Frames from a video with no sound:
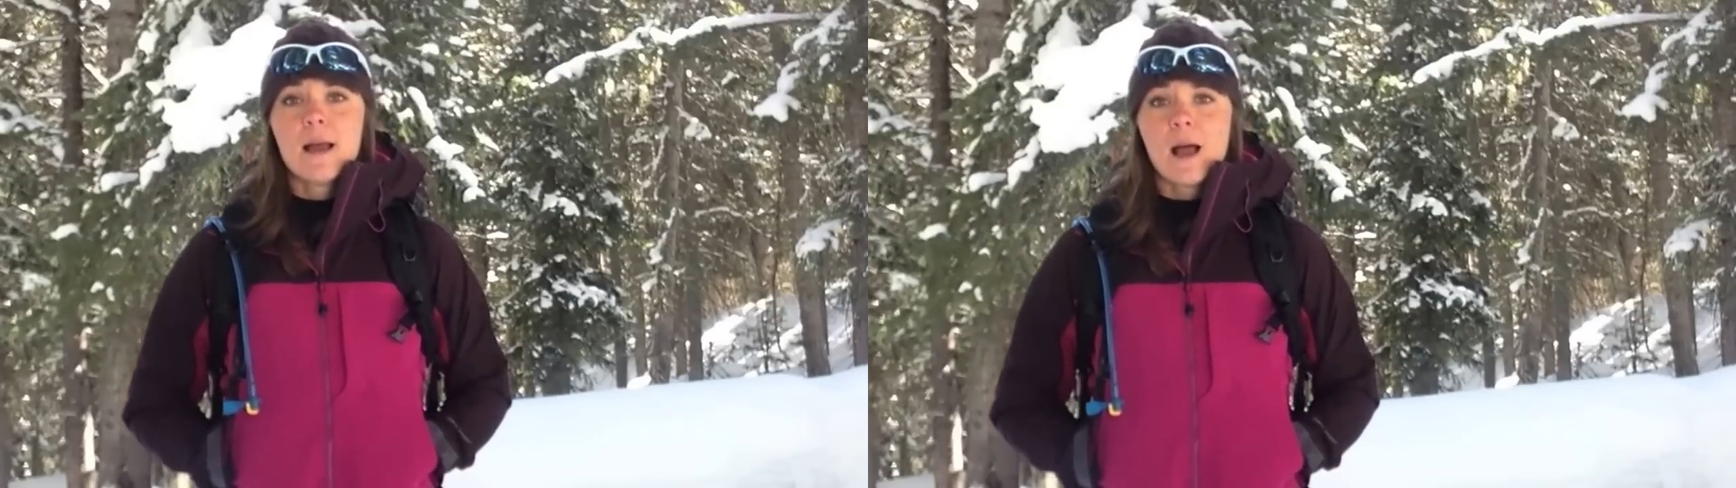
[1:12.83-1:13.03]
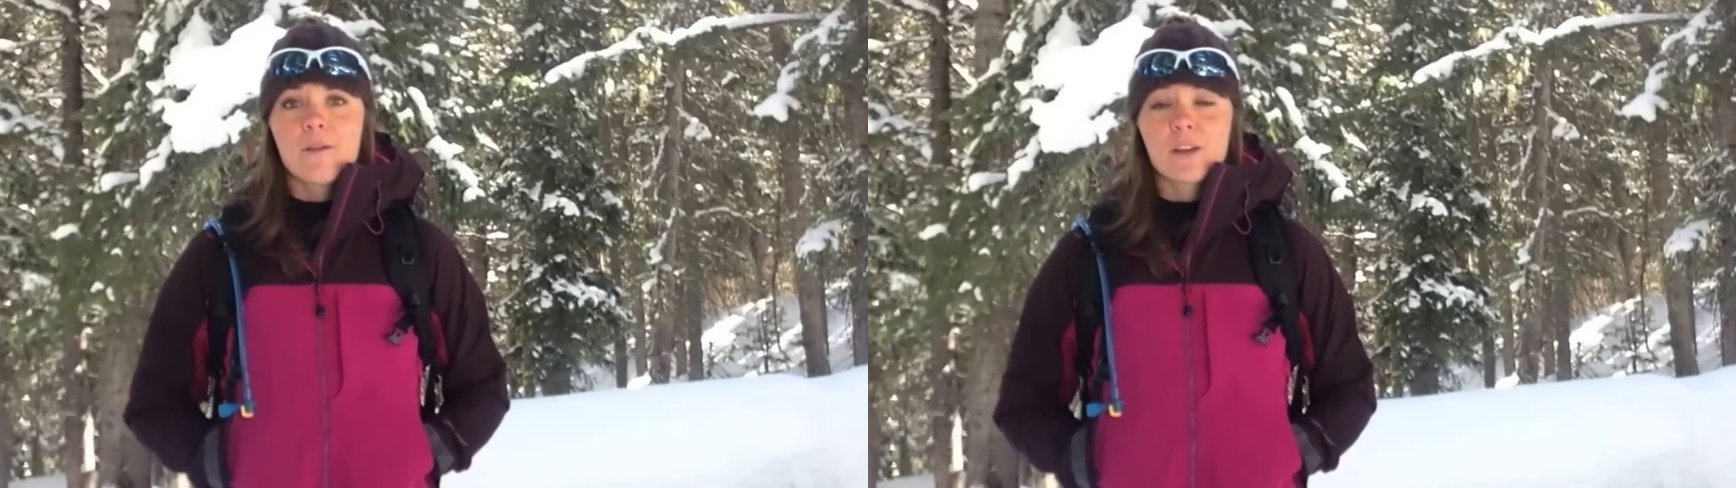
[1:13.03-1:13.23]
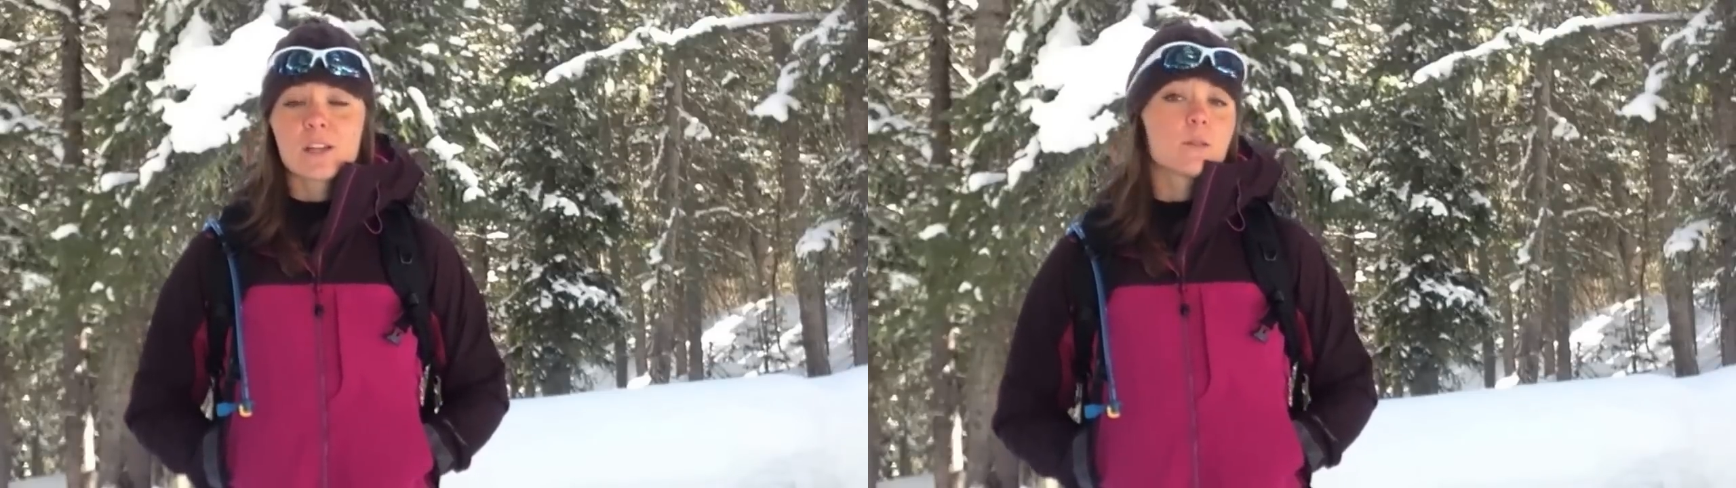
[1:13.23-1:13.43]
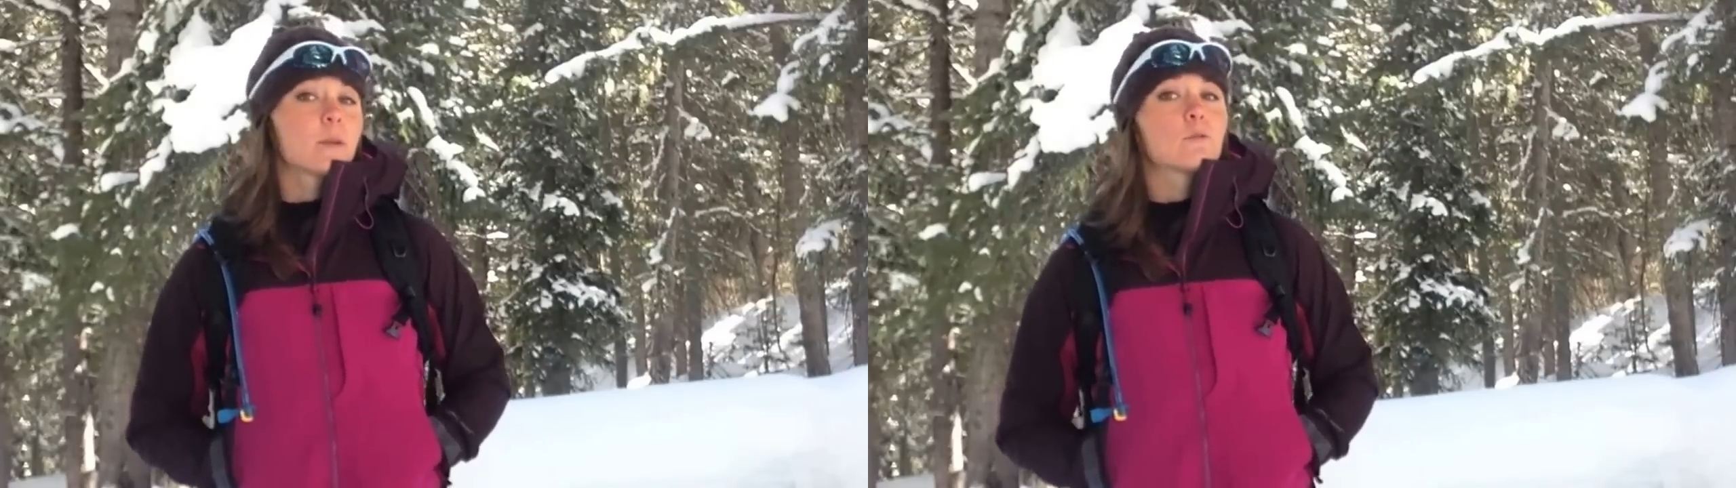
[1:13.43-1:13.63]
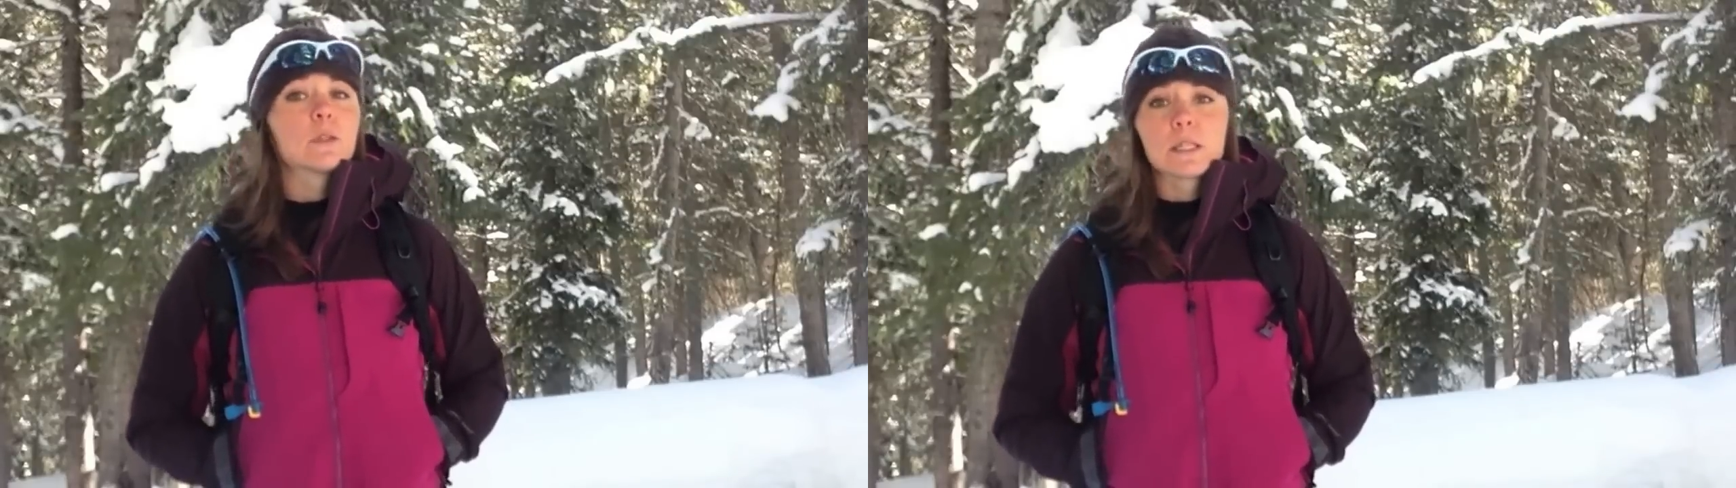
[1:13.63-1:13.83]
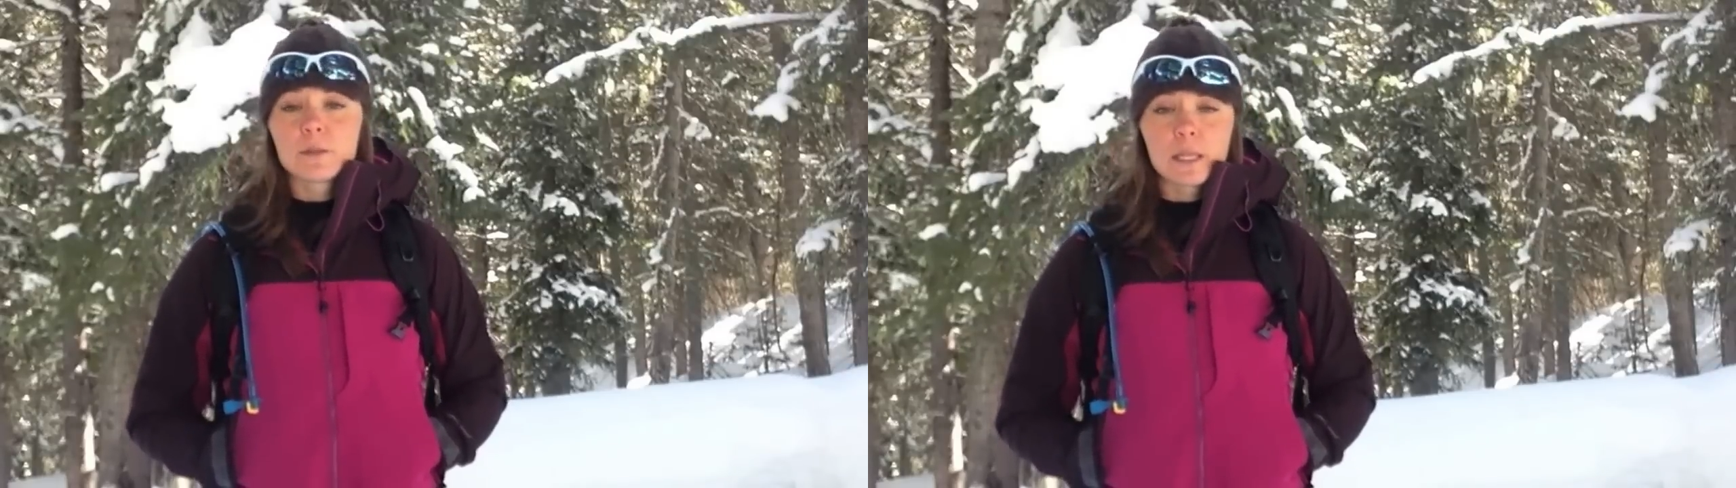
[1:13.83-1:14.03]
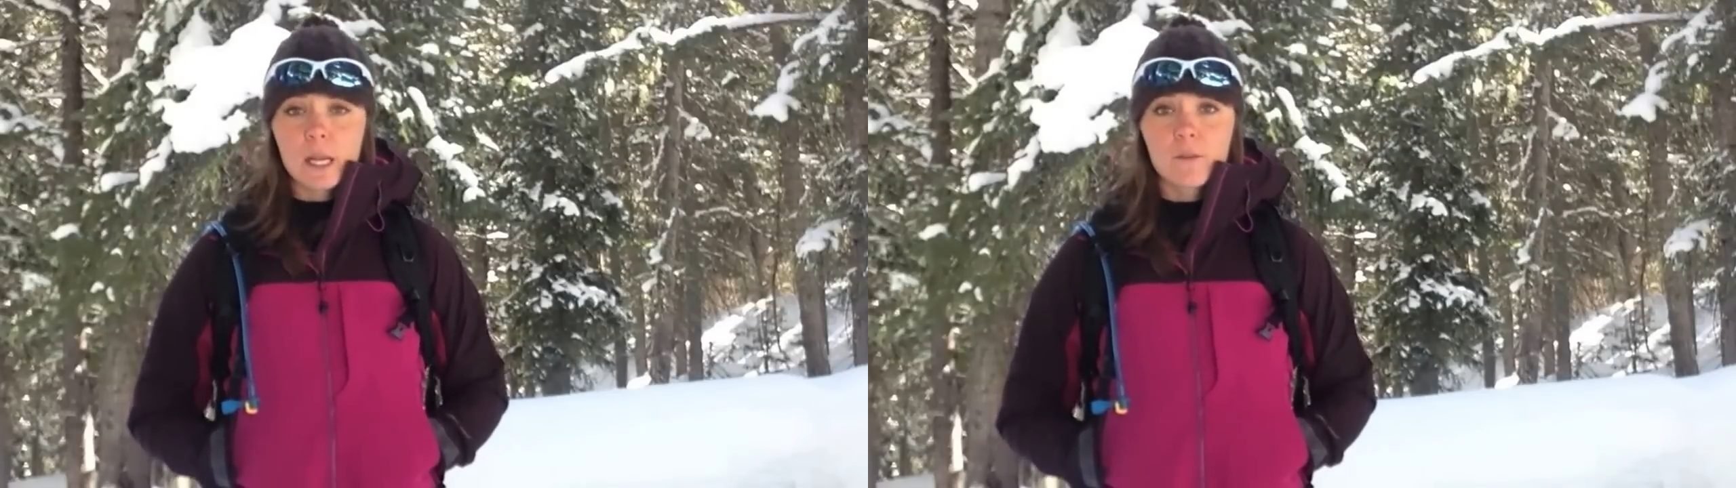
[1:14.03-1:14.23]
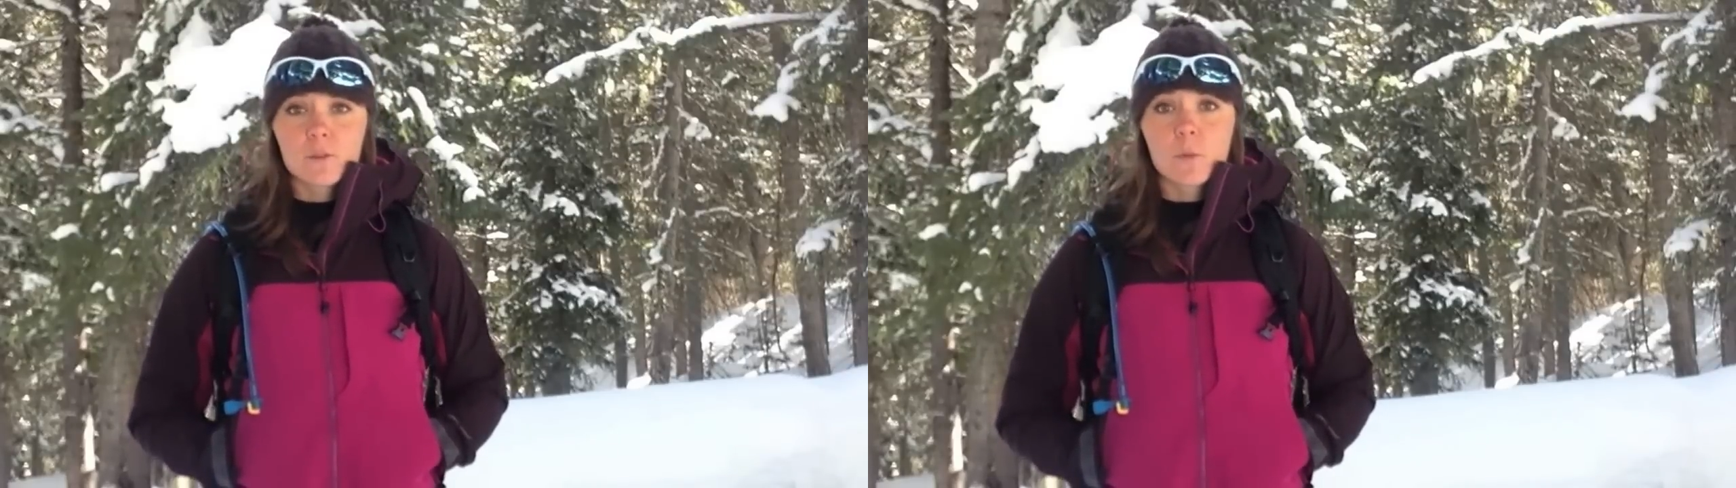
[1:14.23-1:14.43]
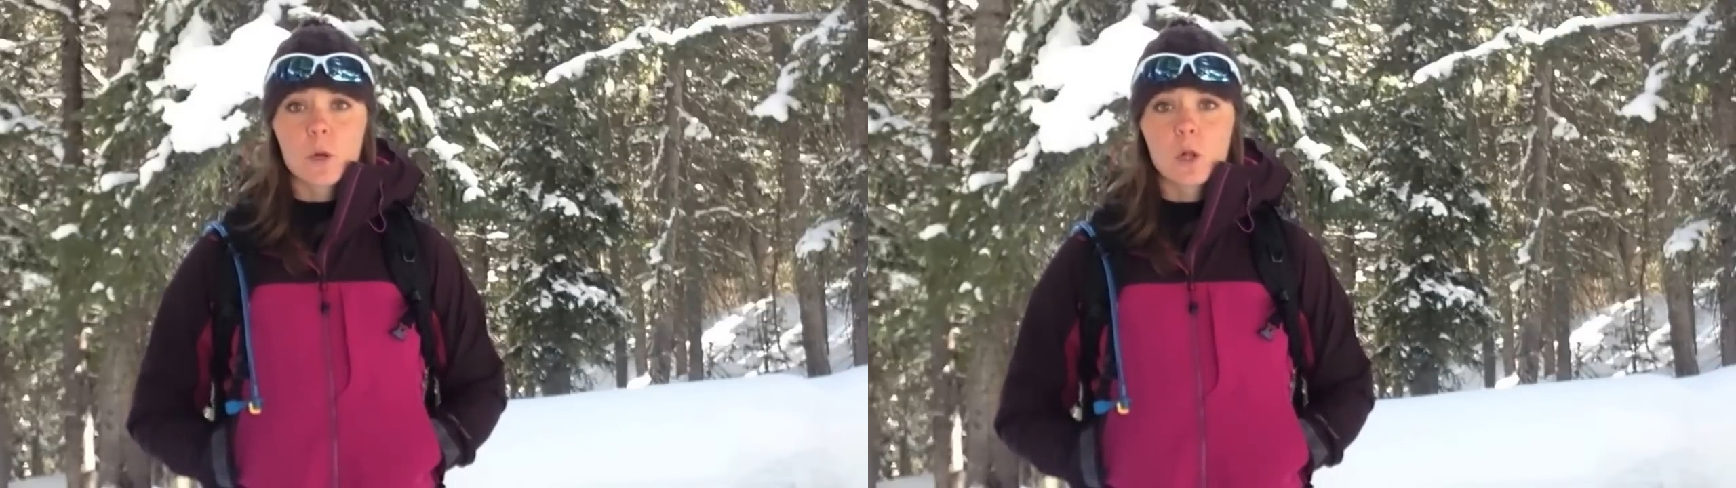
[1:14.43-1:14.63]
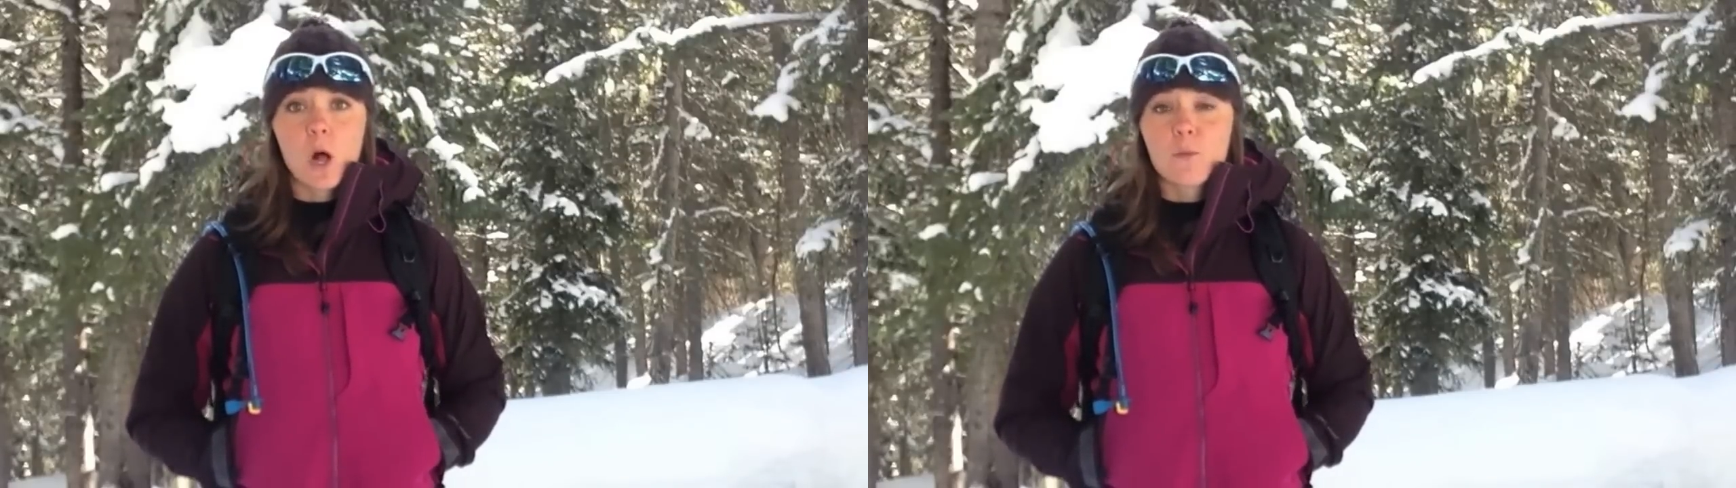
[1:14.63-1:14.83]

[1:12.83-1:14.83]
I found it to be really, really comfortable,